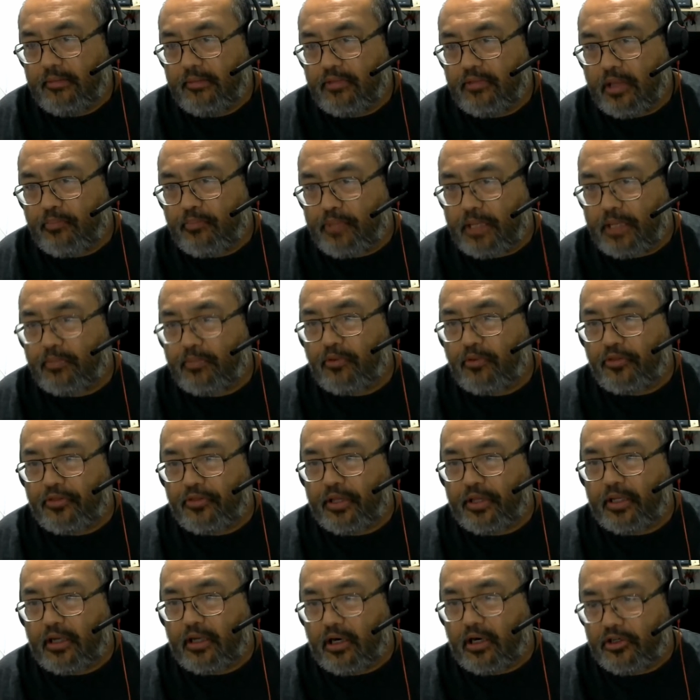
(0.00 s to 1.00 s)
that people
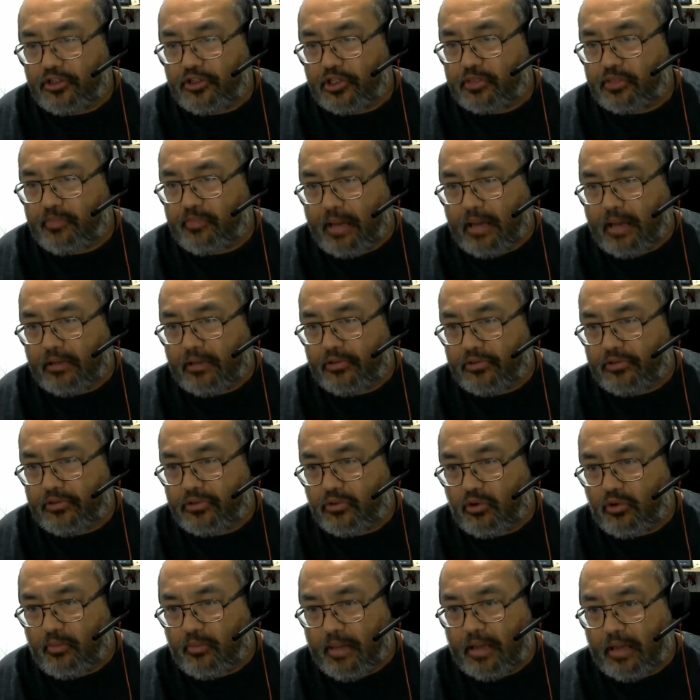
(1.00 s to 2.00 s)
think are just mountains
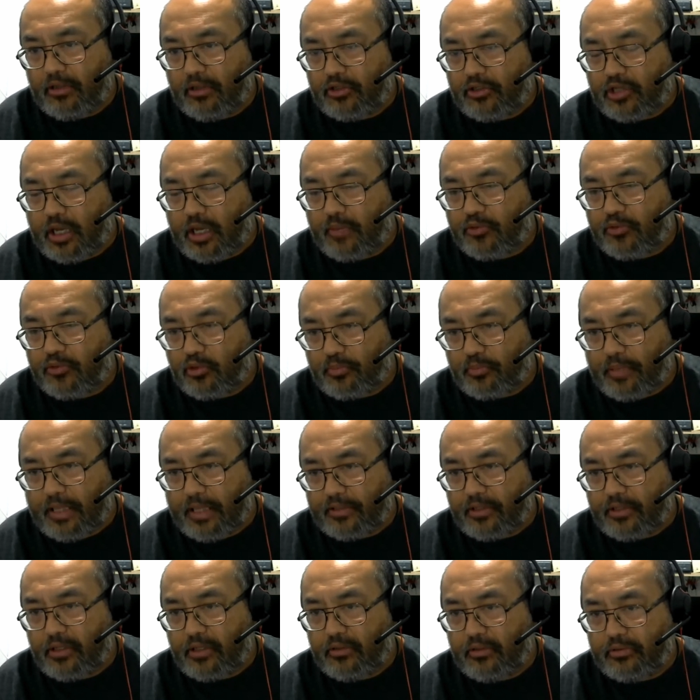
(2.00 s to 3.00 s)
or mountaintops or
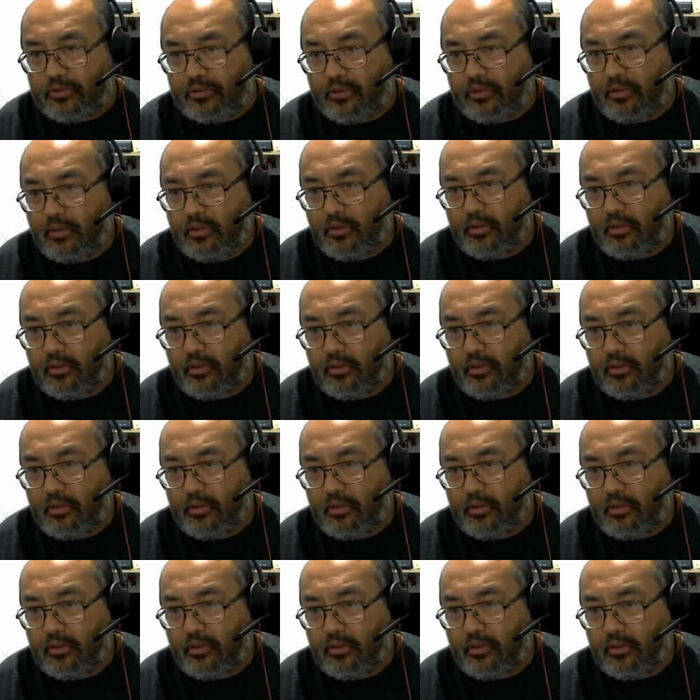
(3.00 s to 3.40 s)
plateaus